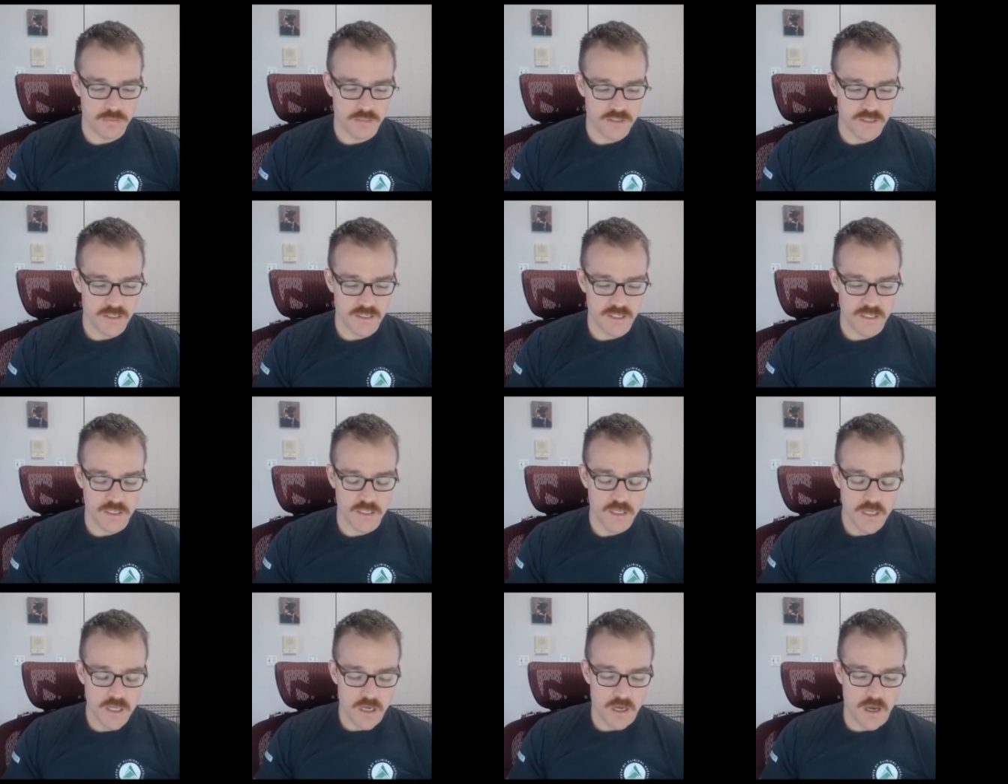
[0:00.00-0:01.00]
beginning
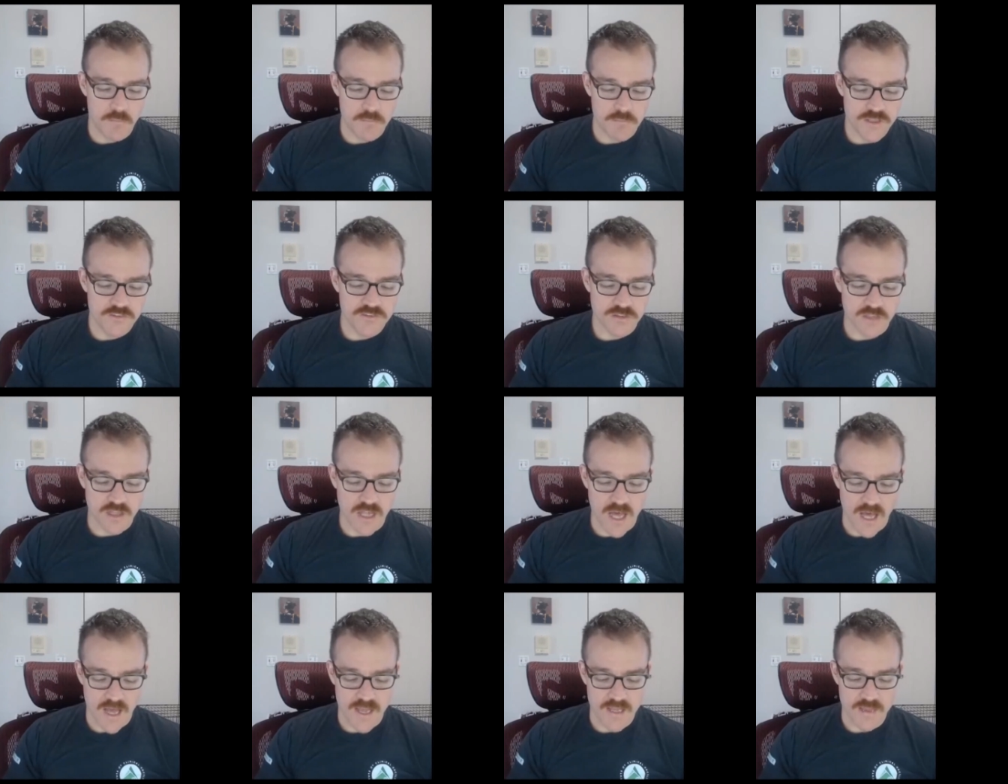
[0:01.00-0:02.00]
uh, mid
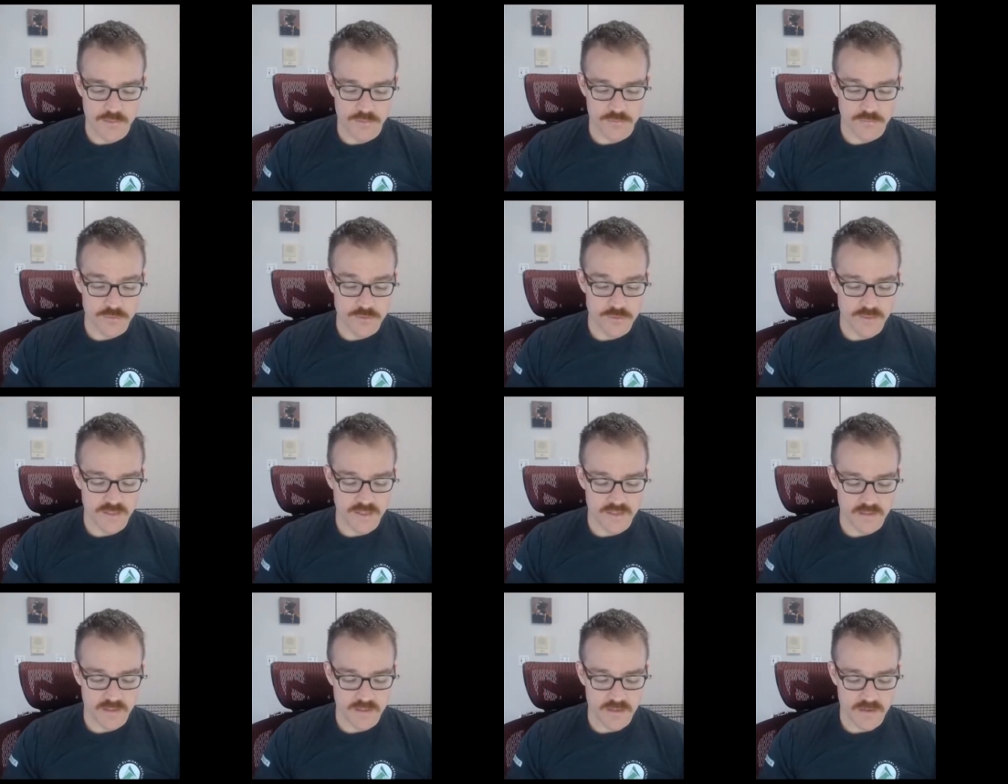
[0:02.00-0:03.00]
July through the
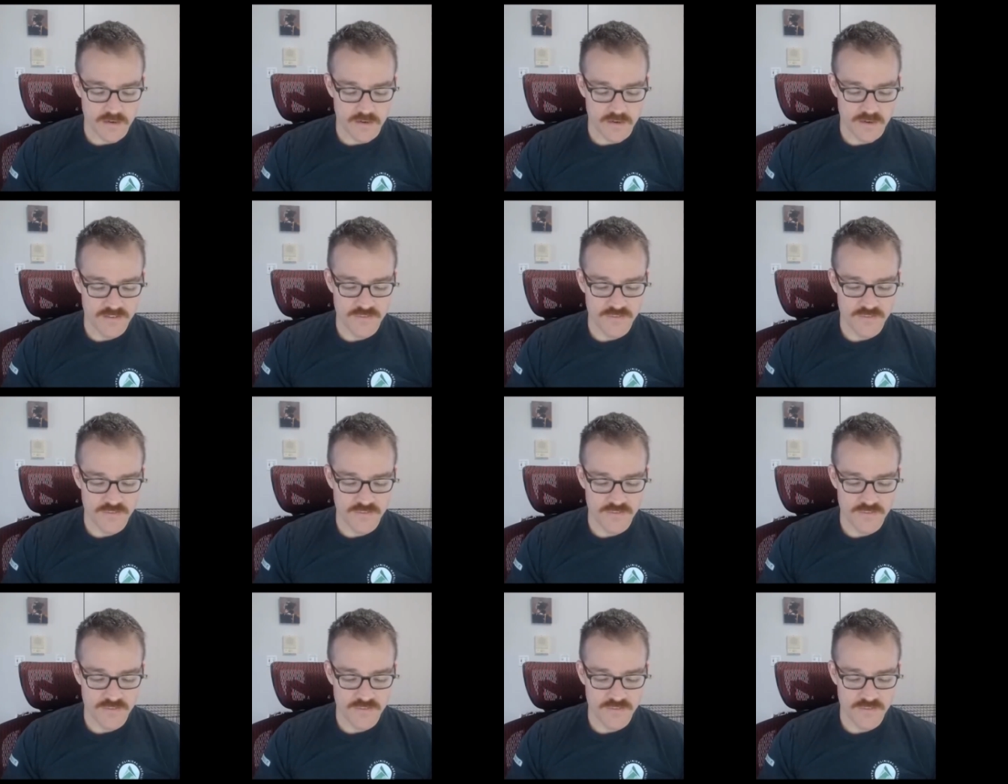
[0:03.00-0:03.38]
end of the year.